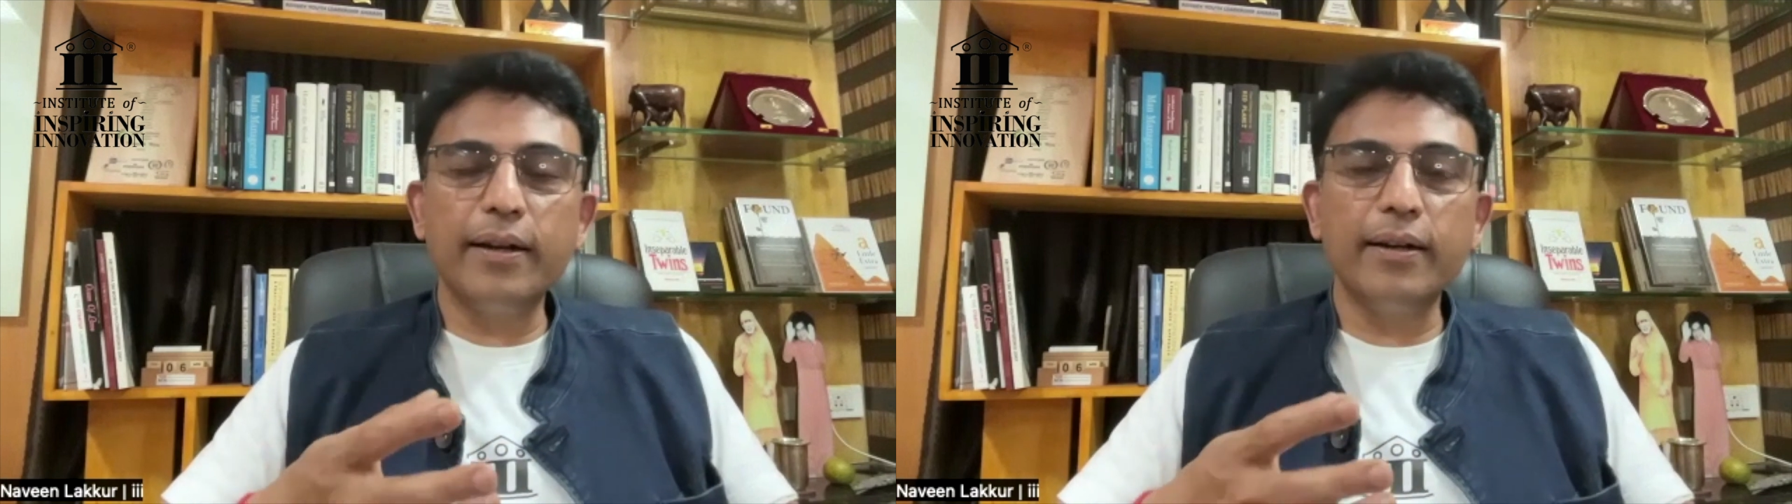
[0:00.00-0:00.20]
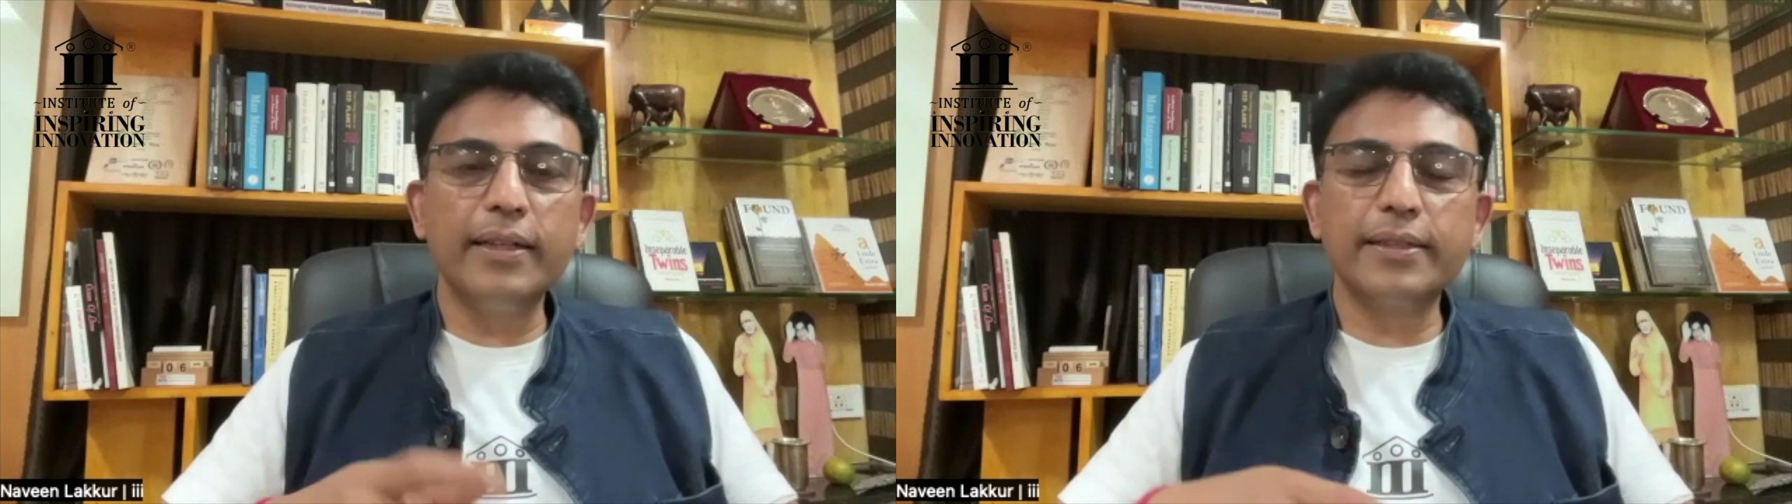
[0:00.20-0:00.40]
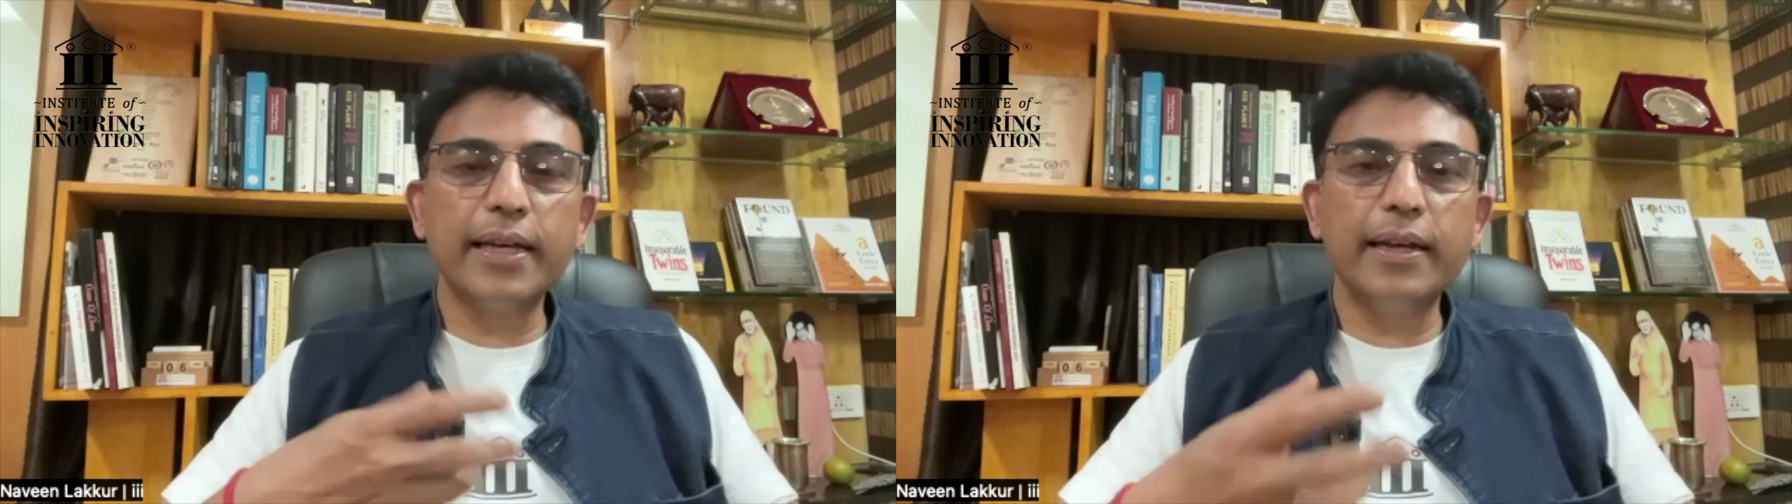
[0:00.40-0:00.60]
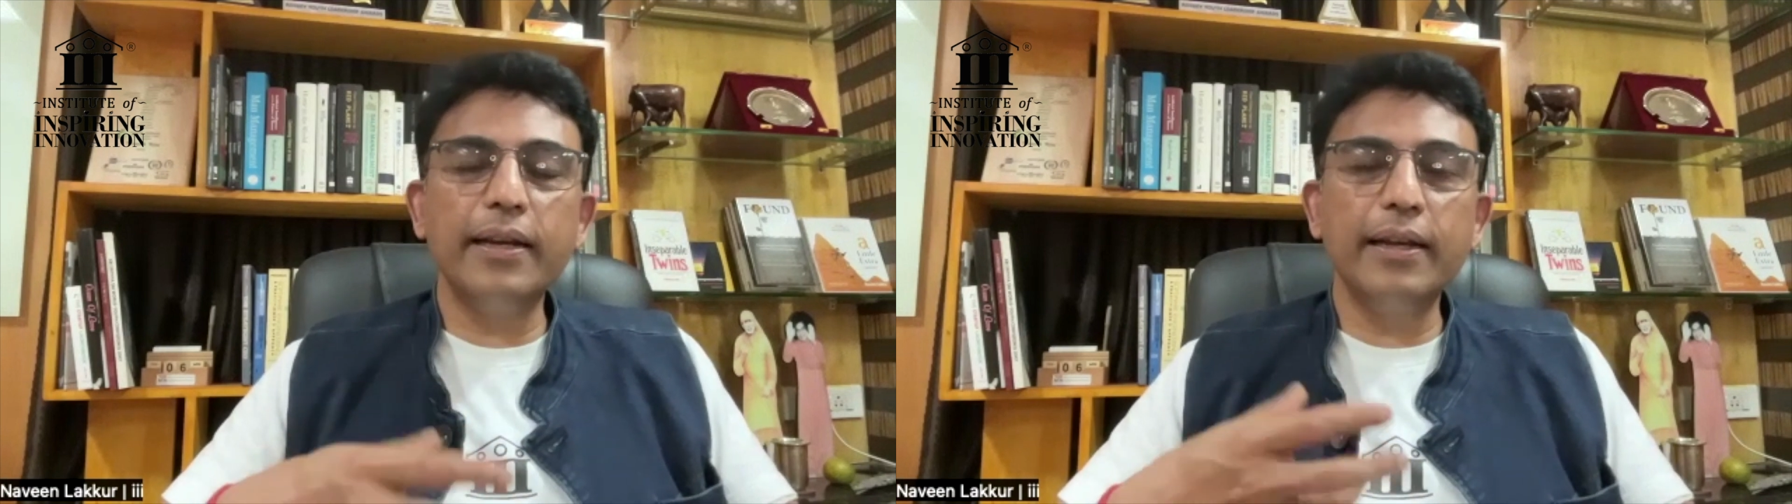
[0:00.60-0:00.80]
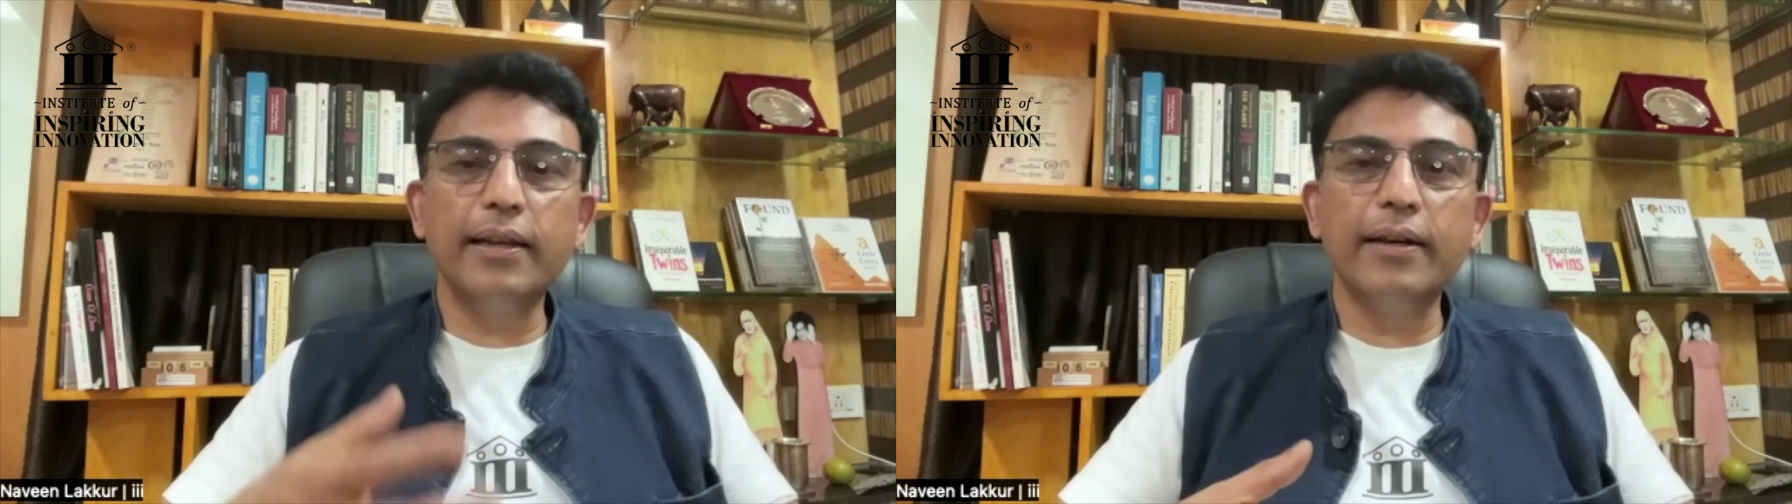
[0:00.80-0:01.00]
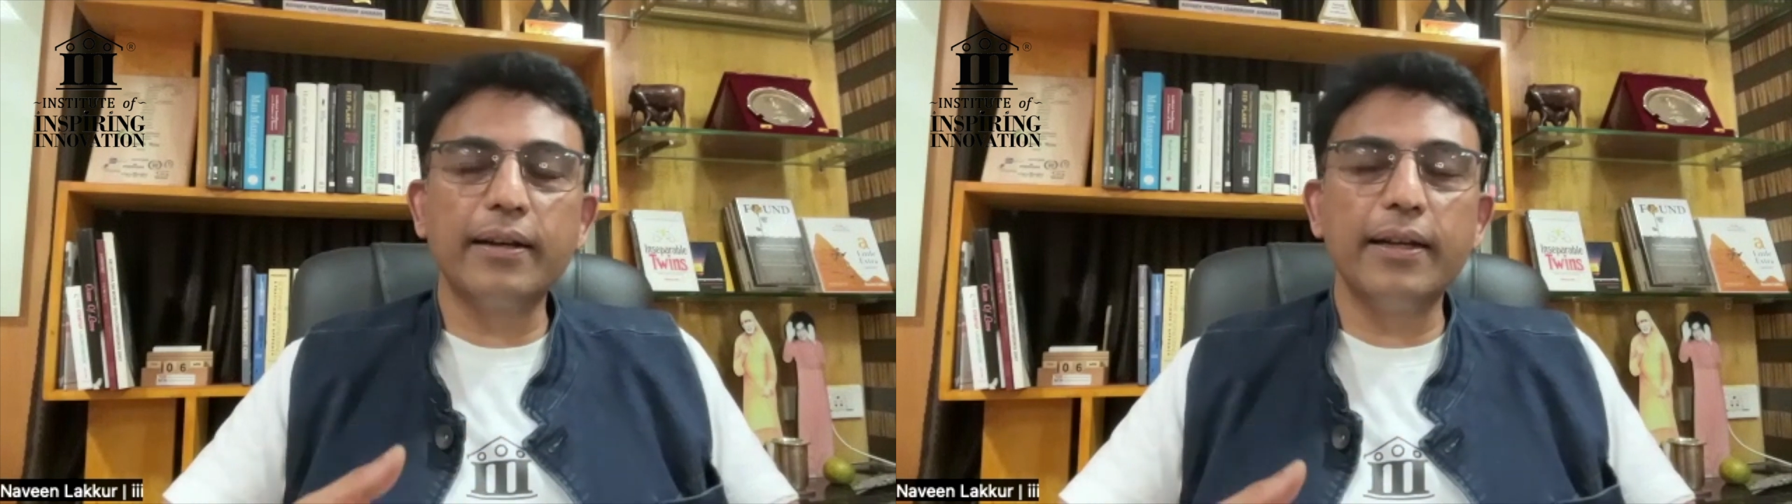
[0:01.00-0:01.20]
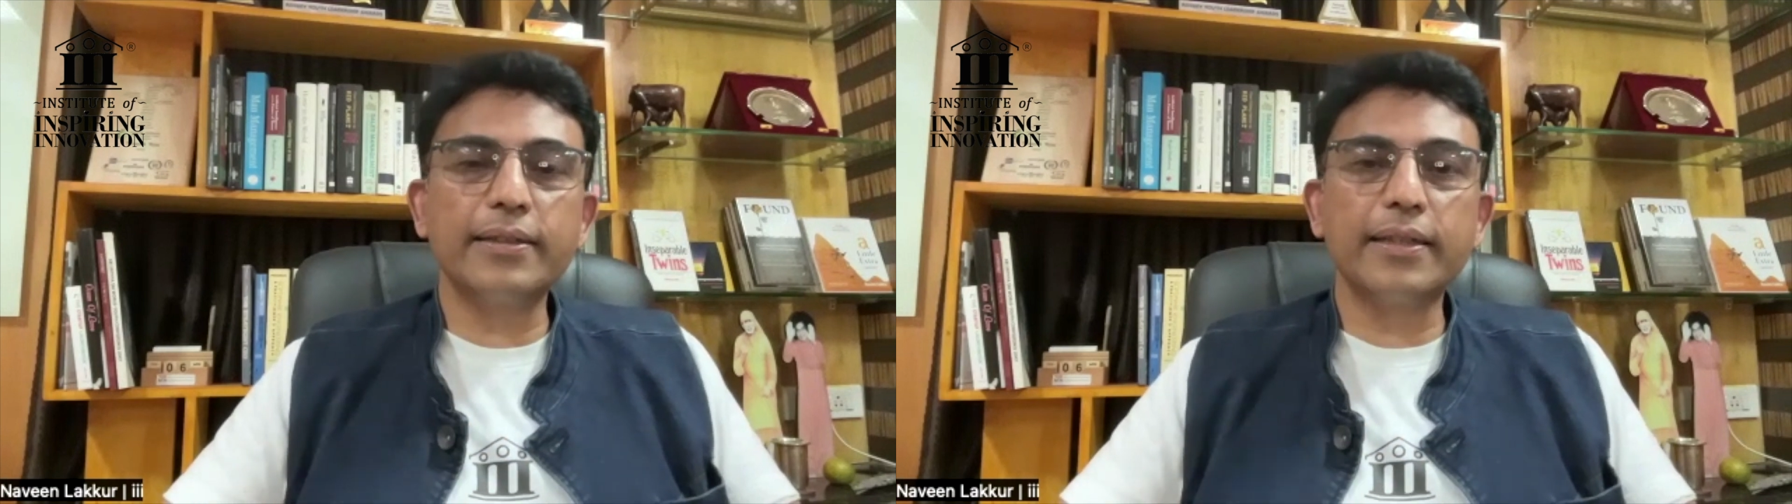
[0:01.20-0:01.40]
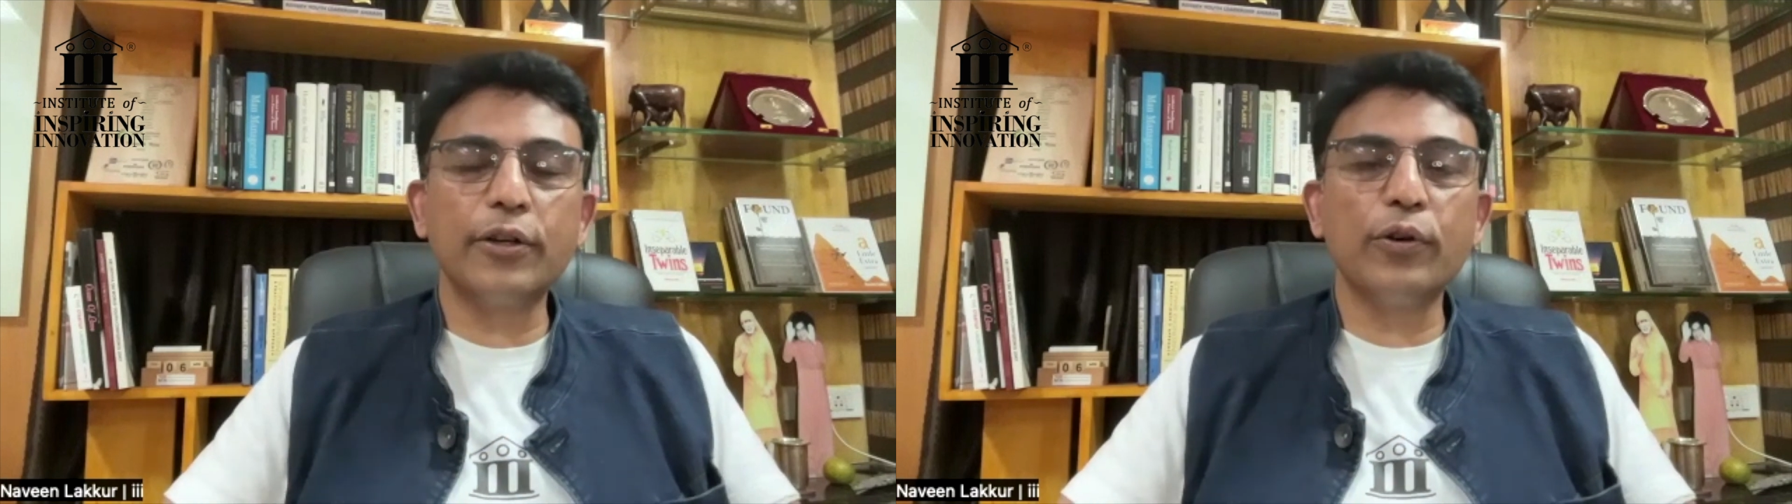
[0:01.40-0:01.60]
And is there any
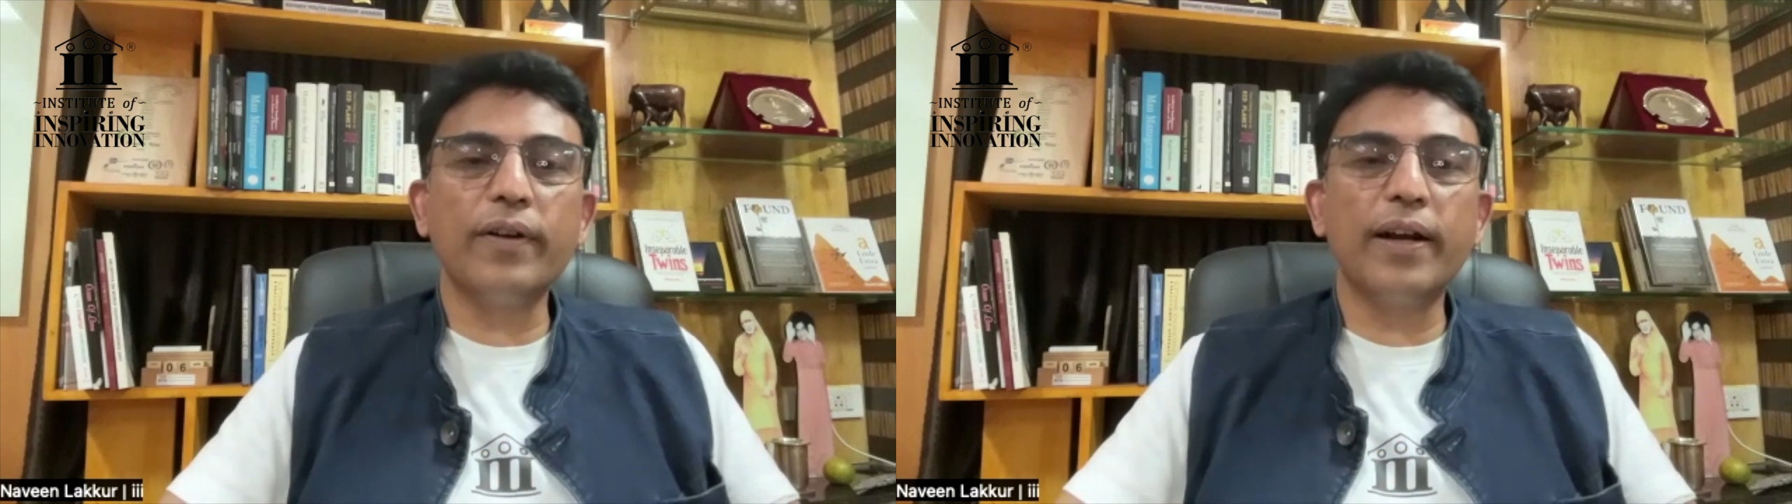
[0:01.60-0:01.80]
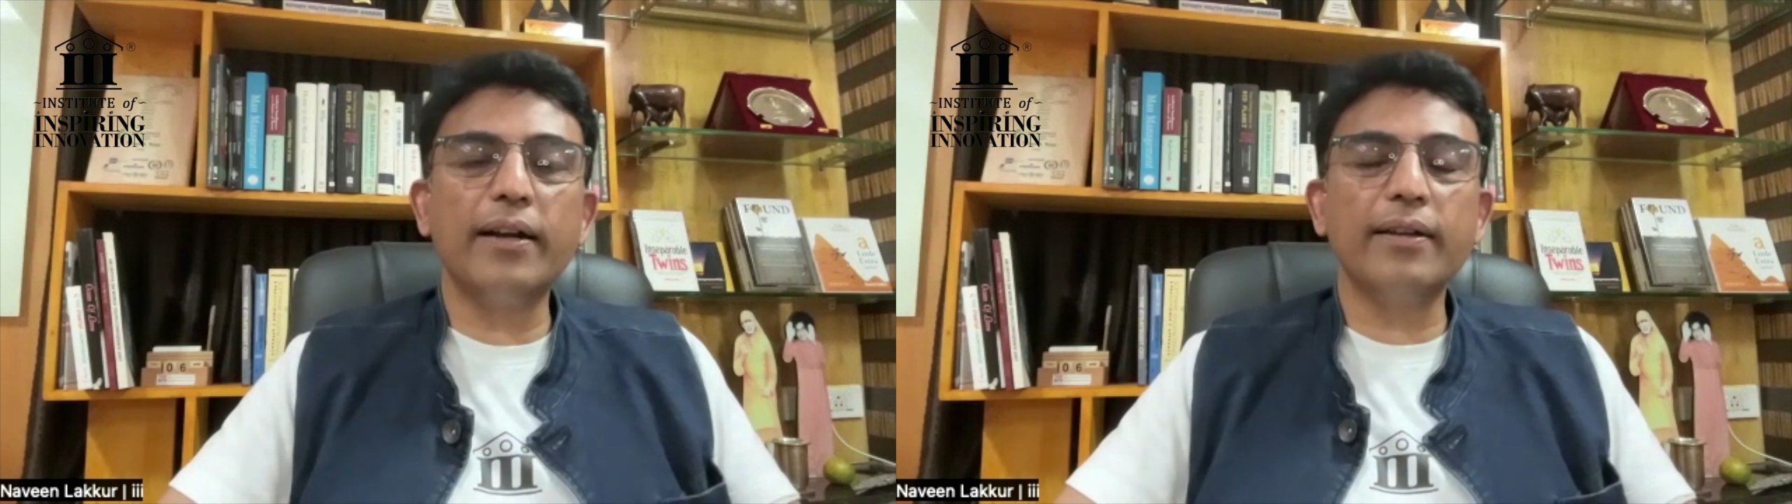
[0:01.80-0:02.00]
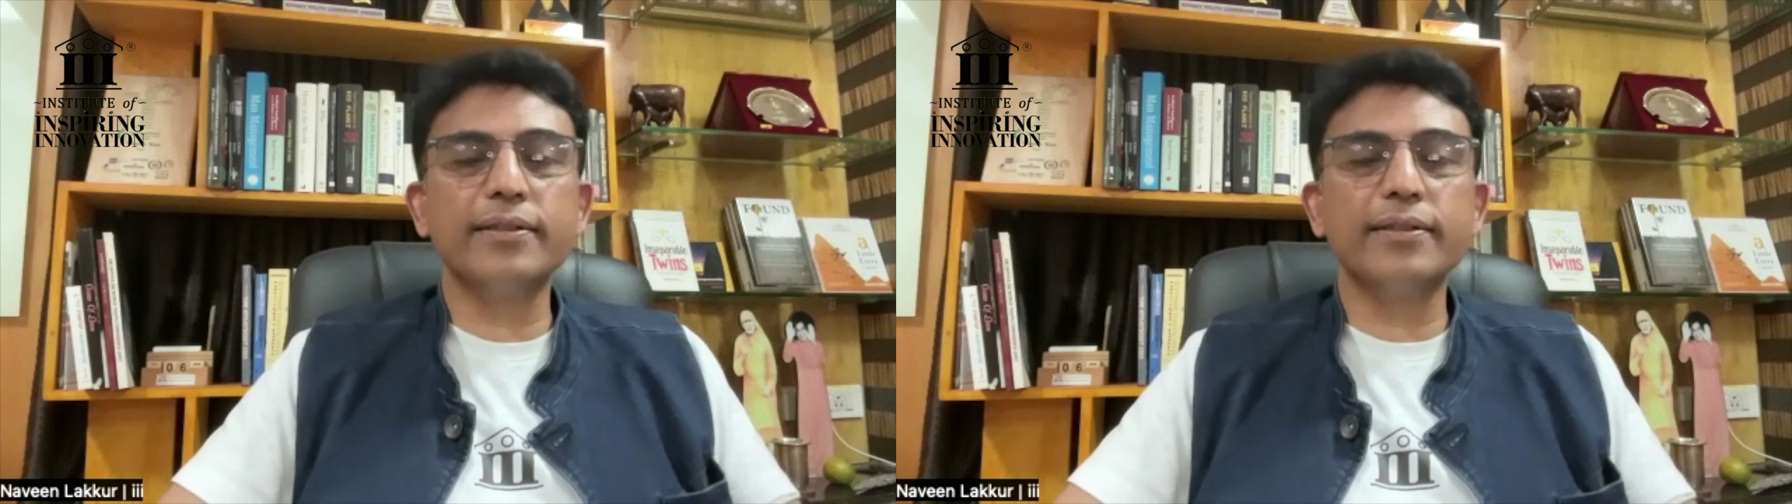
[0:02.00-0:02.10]
learnings that you've had,